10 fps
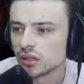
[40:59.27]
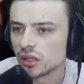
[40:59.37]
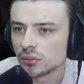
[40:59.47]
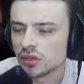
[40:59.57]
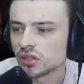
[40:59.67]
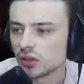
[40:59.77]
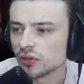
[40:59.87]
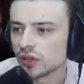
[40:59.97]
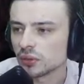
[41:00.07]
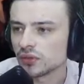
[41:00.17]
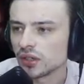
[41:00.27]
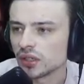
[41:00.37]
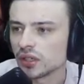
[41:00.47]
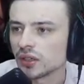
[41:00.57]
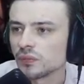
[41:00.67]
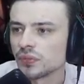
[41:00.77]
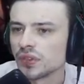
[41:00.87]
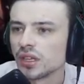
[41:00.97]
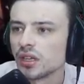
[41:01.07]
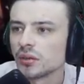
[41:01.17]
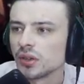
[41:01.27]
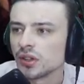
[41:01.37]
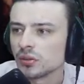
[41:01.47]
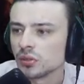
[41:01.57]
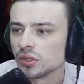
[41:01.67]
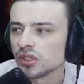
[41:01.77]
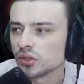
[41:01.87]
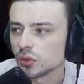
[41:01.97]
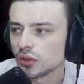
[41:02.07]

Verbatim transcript: Give me a stone fragment, fuck yeah. I think beauty is the joy